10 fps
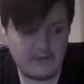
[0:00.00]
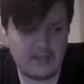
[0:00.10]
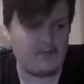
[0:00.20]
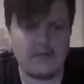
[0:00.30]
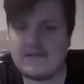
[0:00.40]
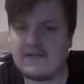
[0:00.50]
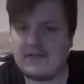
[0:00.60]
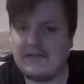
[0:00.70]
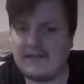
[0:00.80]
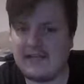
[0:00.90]
Really
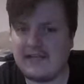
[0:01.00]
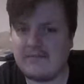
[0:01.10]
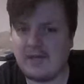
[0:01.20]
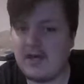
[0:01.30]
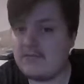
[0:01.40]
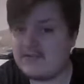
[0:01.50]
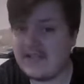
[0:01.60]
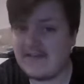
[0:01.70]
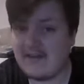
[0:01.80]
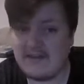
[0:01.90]
solidly uh, put
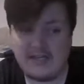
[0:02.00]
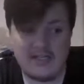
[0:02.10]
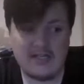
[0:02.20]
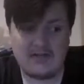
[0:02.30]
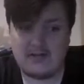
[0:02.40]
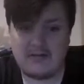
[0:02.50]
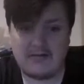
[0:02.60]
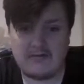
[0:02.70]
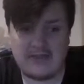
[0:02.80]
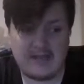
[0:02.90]
together. Good
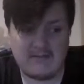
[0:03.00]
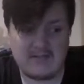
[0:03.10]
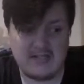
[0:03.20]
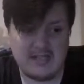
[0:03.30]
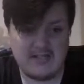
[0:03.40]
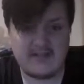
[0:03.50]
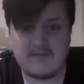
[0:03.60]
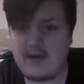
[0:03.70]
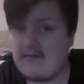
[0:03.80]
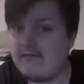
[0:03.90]
lyrical themes just
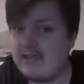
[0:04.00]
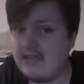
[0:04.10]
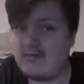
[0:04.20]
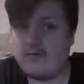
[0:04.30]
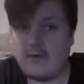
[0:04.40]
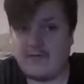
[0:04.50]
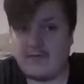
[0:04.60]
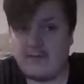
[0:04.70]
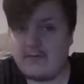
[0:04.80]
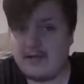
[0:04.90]
about everything you would want from
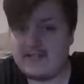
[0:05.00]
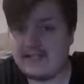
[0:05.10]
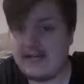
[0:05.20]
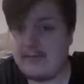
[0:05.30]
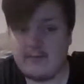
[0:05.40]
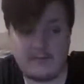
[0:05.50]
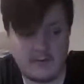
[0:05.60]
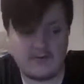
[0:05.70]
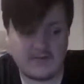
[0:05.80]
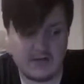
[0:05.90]
a Billy Talent album and
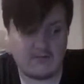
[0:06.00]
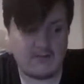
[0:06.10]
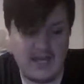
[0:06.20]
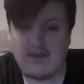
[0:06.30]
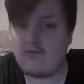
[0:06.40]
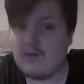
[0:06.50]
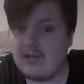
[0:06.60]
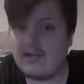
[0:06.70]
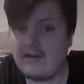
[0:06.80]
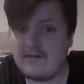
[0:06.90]
more, so yeah,
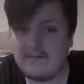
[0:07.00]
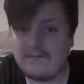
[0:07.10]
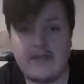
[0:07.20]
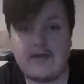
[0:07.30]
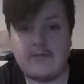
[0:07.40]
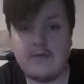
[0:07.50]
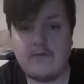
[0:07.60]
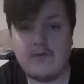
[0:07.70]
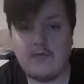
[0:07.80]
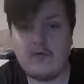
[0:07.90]
really good. Then moved
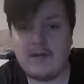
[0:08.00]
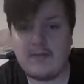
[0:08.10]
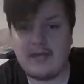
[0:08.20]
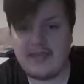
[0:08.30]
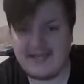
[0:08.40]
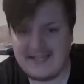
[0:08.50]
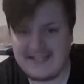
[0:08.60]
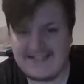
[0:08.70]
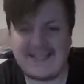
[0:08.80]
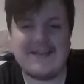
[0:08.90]
to Winnipeg
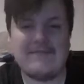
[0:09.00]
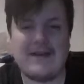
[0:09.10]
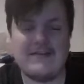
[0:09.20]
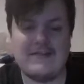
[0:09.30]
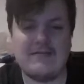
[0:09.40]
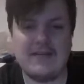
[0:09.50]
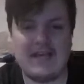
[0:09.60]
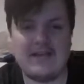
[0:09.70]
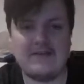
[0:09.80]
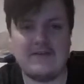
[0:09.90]
Idiot in Manitoba,
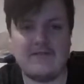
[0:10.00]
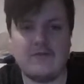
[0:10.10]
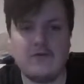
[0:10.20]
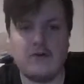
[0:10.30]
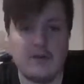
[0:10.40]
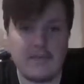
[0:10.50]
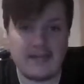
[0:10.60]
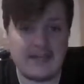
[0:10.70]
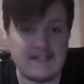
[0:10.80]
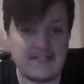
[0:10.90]
Canada for Comeback
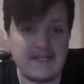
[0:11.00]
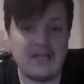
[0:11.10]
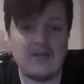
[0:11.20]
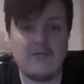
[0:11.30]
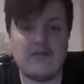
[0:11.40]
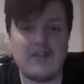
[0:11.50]
Kid with